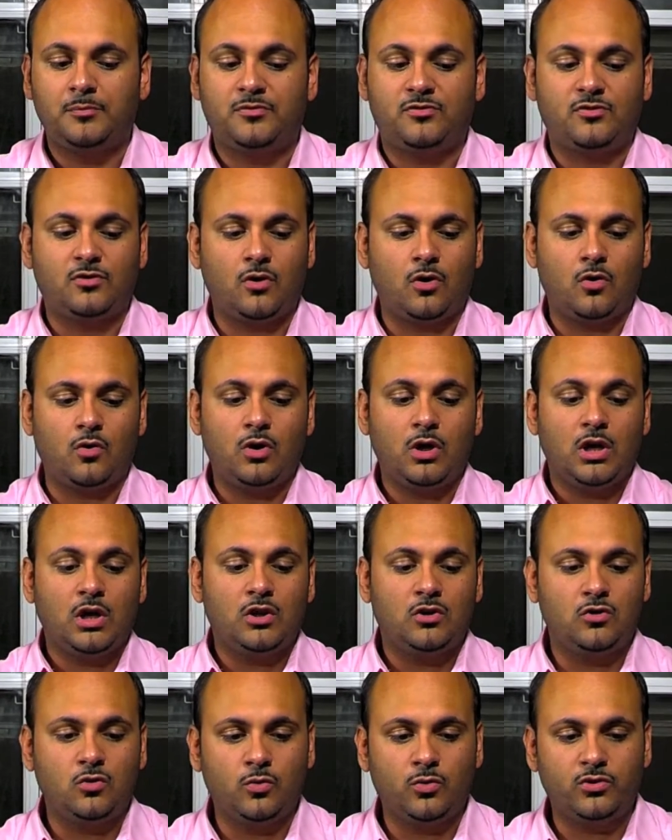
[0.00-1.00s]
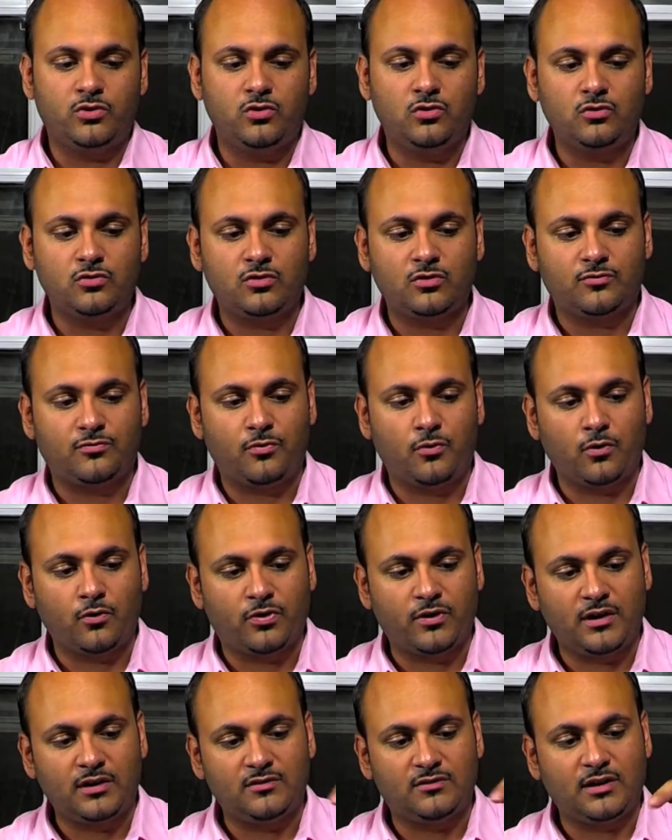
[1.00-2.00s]
So you would use it for
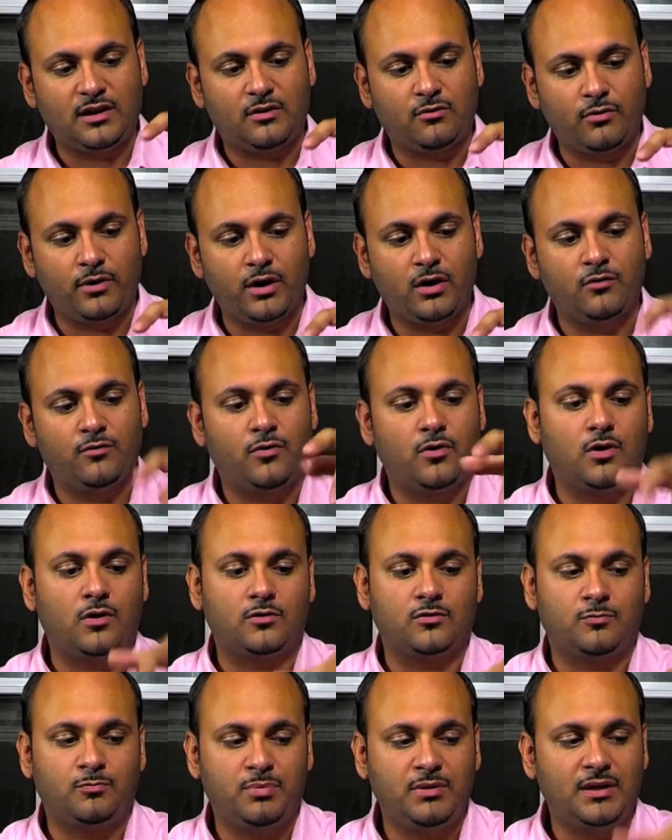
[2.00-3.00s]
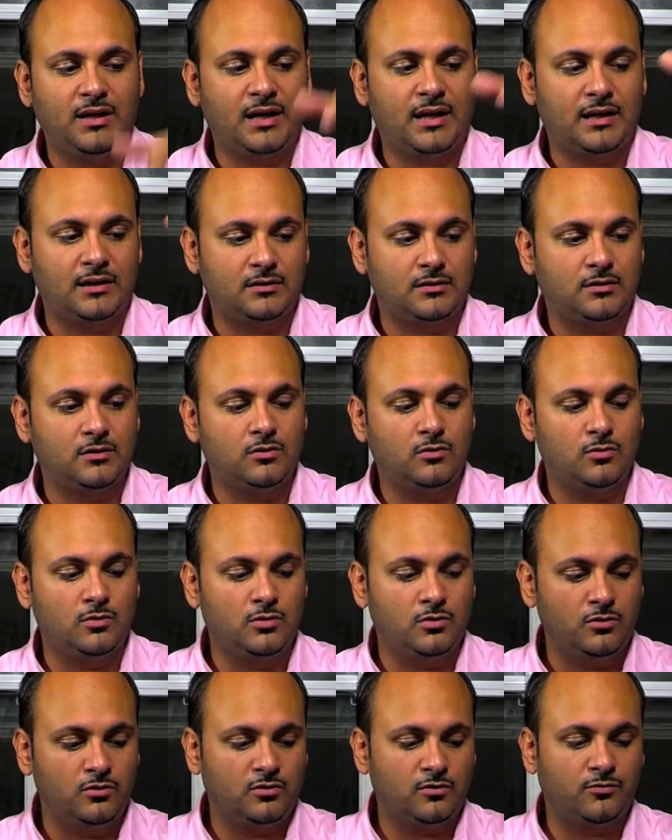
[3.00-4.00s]
things like Rarevos, Pirat. You
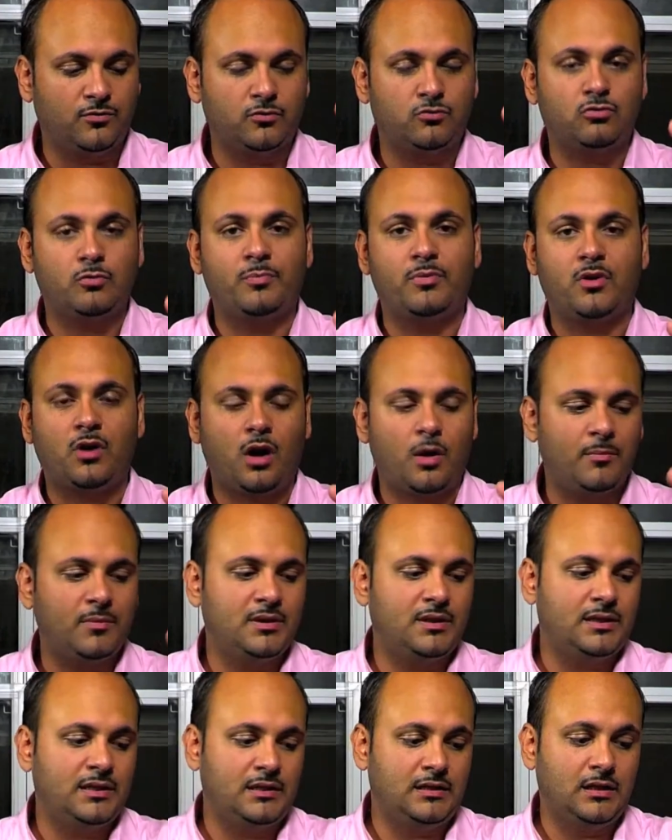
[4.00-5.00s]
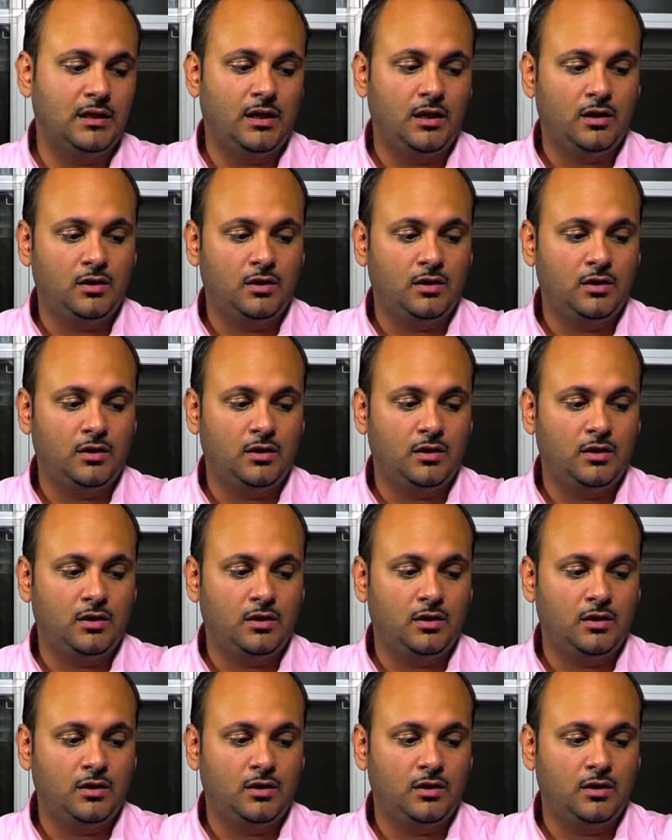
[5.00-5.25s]
would use it for Triple Carmelit.